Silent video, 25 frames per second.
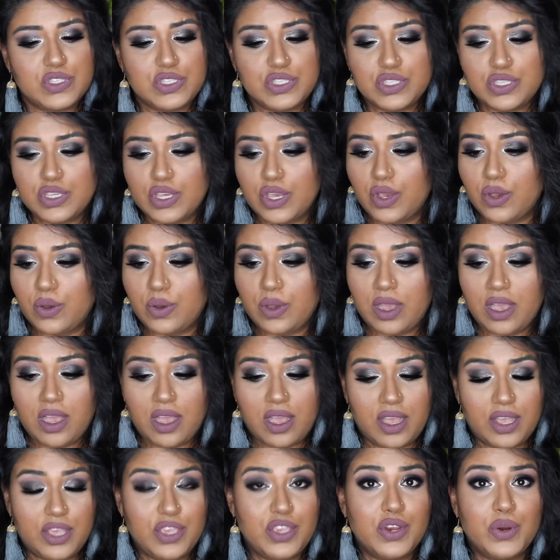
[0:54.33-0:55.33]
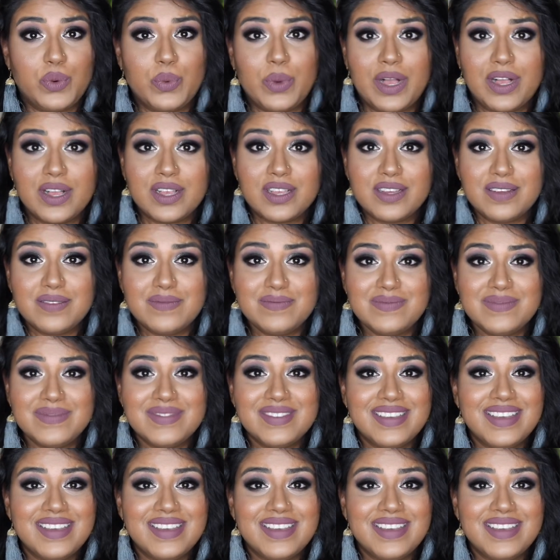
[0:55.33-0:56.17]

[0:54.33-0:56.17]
So you're welcome.